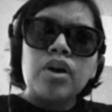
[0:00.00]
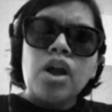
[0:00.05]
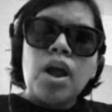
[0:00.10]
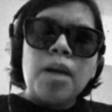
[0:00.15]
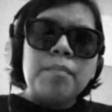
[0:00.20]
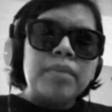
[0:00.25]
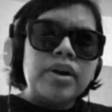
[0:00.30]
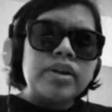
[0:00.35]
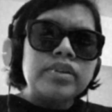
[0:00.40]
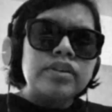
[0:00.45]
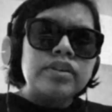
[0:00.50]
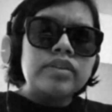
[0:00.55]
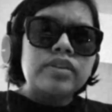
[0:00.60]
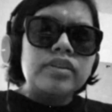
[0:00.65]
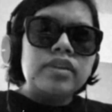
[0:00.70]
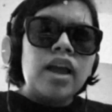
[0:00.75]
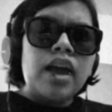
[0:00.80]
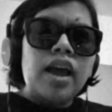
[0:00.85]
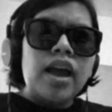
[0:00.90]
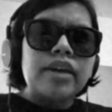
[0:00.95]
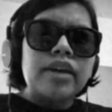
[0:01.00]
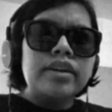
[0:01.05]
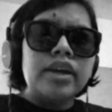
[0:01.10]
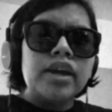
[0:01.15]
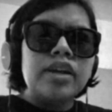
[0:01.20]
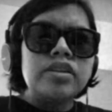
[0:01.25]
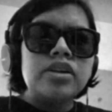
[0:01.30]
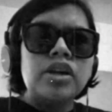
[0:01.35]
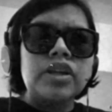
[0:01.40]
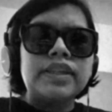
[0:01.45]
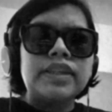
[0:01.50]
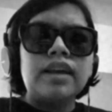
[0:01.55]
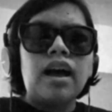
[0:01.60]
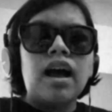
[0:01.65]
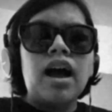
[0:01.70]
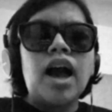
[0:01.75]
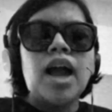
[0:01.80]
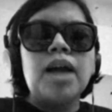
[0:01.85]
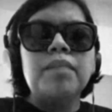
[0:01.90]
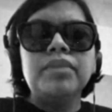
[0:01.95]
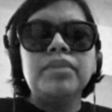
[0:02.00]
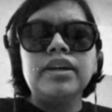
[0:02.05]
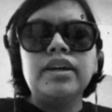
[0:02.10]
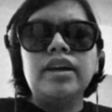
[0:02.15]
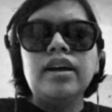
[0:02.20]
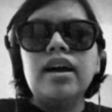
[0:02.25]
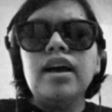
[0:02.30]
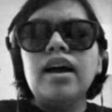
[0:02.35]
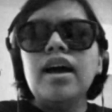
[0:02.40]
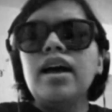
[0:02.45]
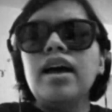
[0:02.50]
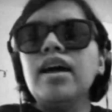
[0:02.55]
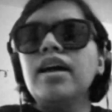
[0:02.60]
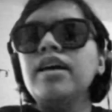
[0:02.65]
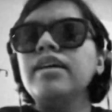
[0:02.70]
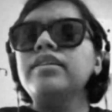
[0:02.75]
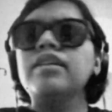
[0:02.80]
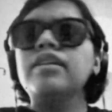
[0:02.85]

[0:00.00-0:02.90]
but you're taking your time again